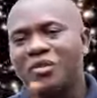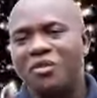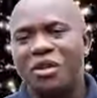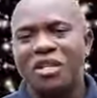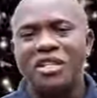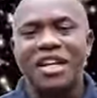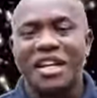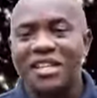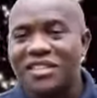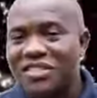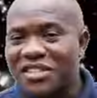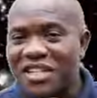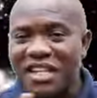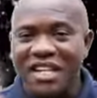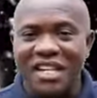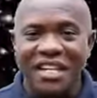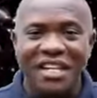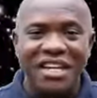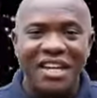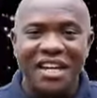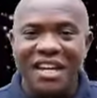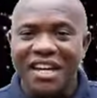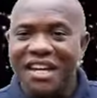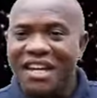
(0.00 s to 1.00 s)
what they are seeing
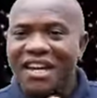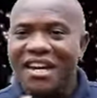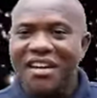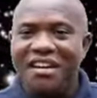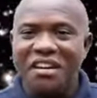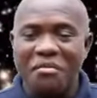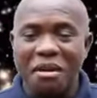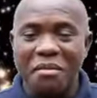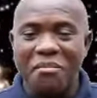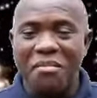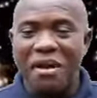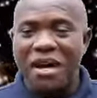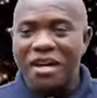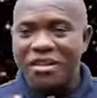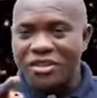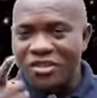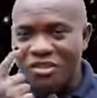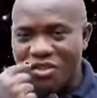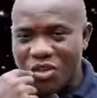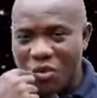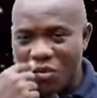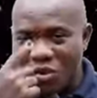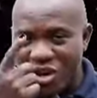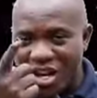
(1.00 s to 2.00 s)
Remember,
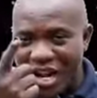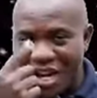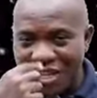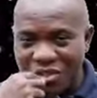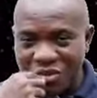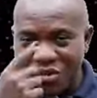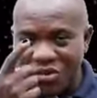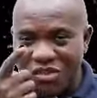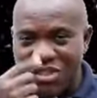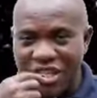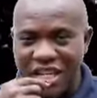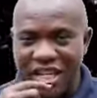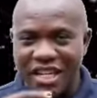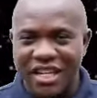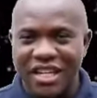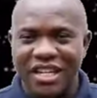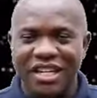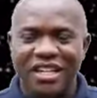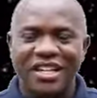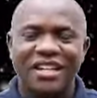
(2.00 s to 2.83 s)
someone has to see